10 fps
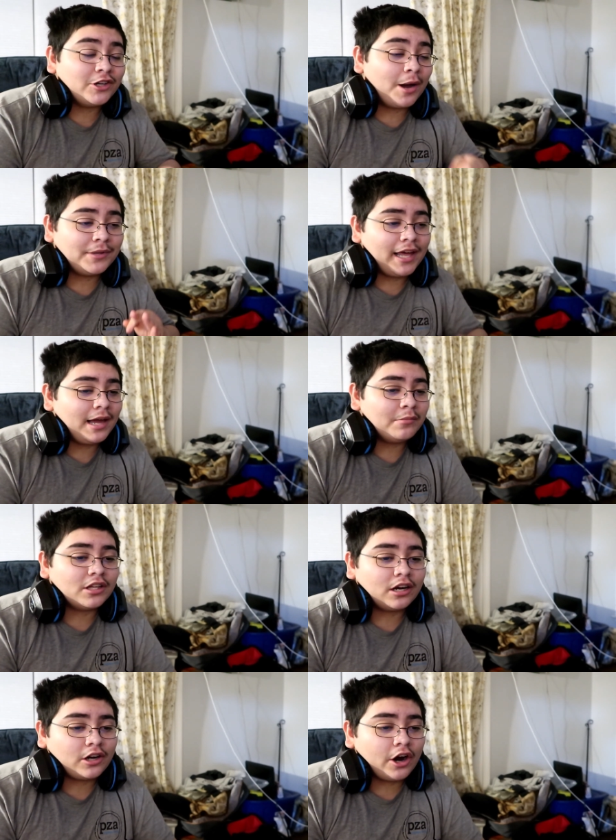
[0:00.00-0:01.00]
dropping that
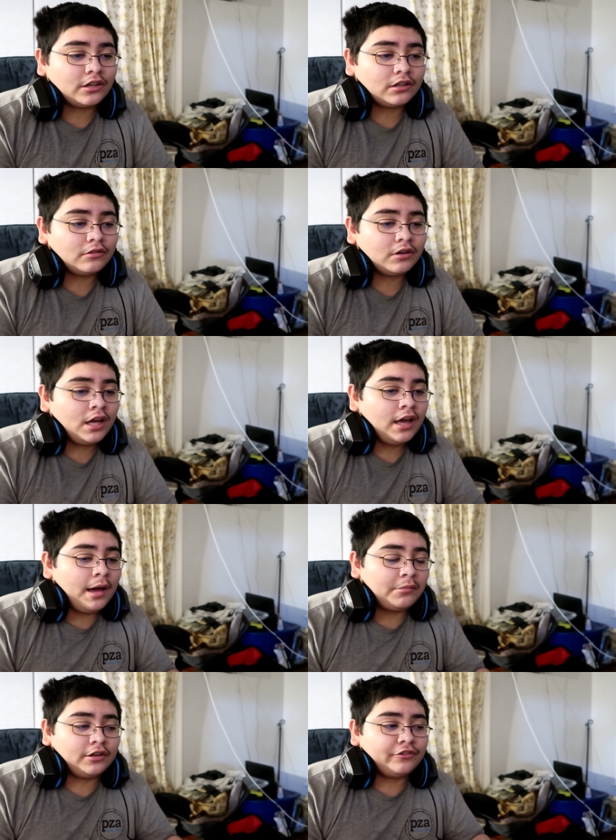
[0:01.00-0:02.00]
Amazon card soon.
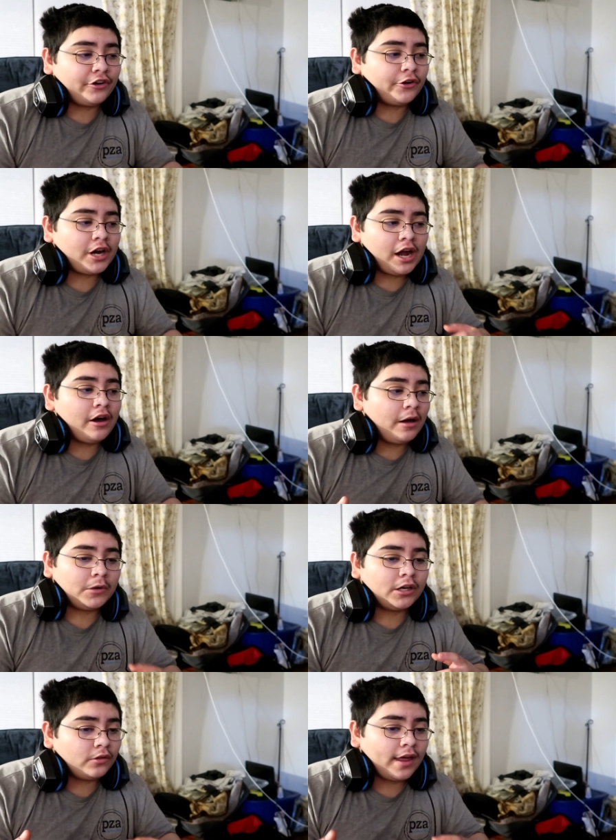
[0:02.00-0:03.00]
I'm still figuring out how
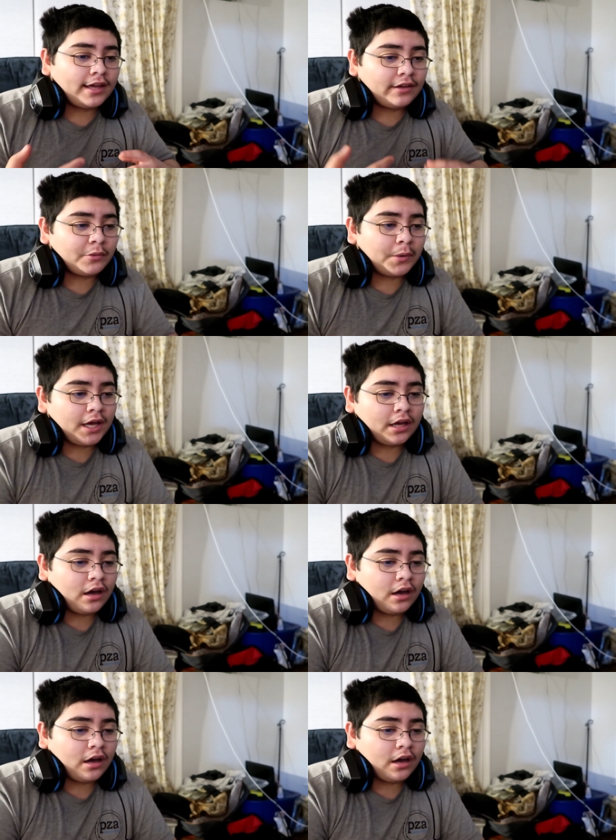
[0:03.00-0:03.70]
I'm gonna do that giveaway.